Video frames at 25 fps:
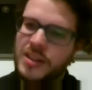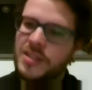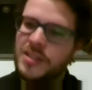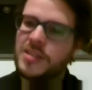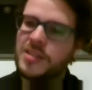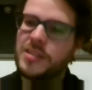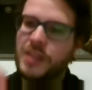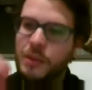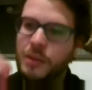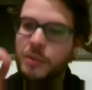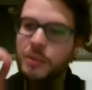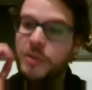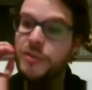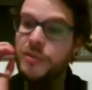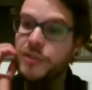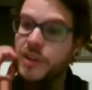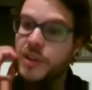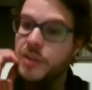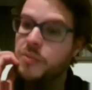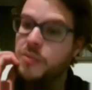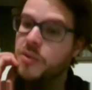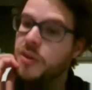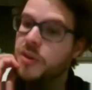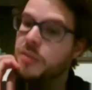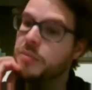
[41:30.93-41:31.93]
And some of
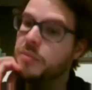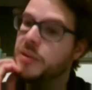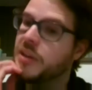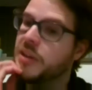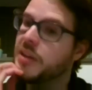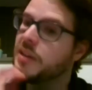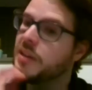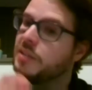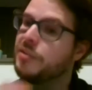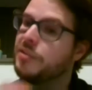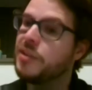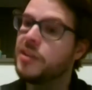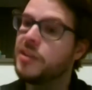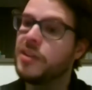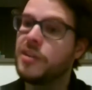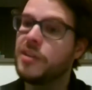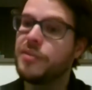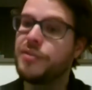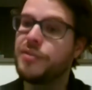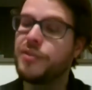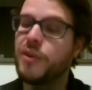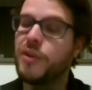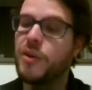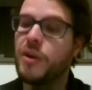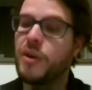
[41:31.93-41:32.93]
them will be in the
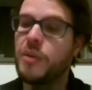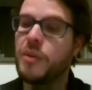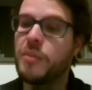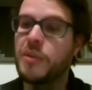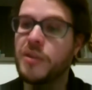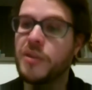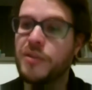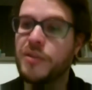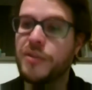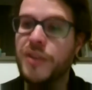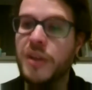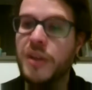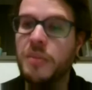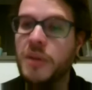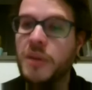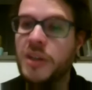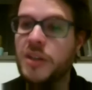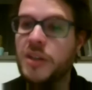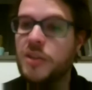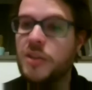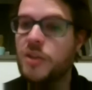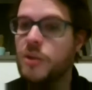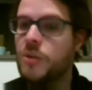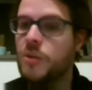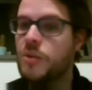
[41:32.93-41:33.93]
form of
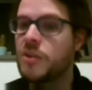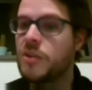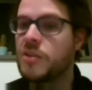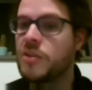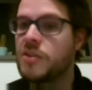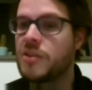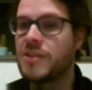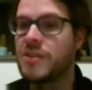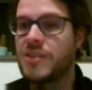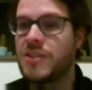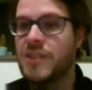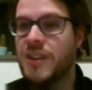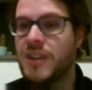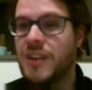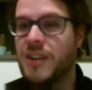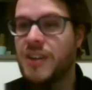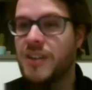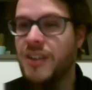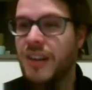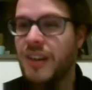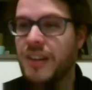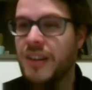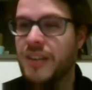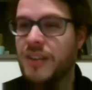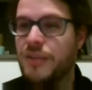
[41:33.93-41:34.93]
e-money tokens, as they're
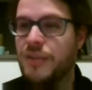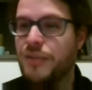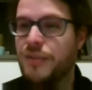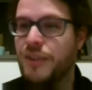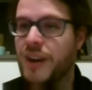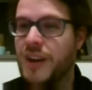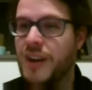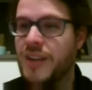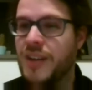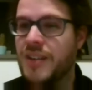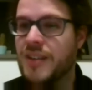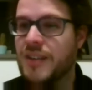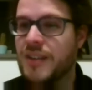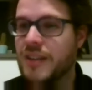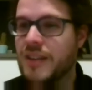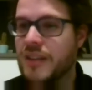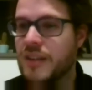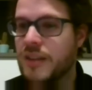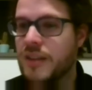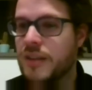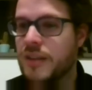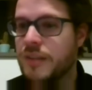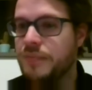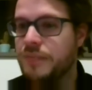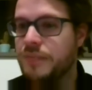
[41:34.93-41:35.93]
currently defined in